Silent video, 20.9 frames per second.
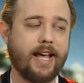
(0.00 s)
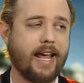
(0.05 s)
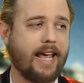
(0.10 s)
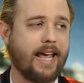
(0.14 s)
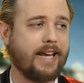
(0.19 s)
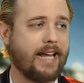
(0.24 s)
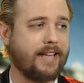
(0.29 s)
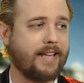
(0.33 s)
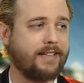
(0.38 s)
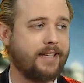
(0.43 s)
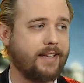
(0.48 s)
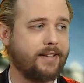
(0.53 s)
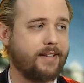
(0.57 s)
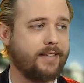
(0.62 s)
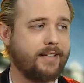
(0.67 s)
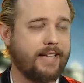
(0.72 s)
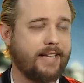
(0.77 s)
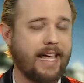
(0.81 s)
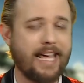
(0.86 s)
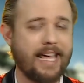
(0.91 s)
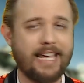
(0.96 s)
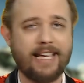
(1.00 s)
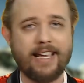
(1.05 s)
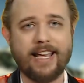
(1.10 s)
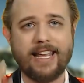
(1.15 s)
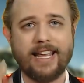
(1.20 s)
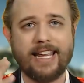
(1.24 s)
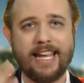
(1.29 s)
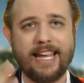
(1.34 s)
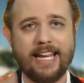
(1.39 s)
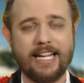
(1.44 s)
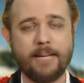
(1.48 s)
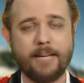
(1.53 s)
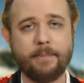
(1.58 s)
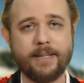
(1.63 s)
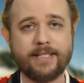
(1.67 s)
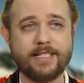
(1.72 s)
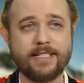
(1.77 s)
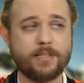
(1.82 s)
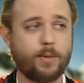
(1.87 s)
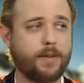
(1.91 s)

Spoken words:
And at the end of the day, any business,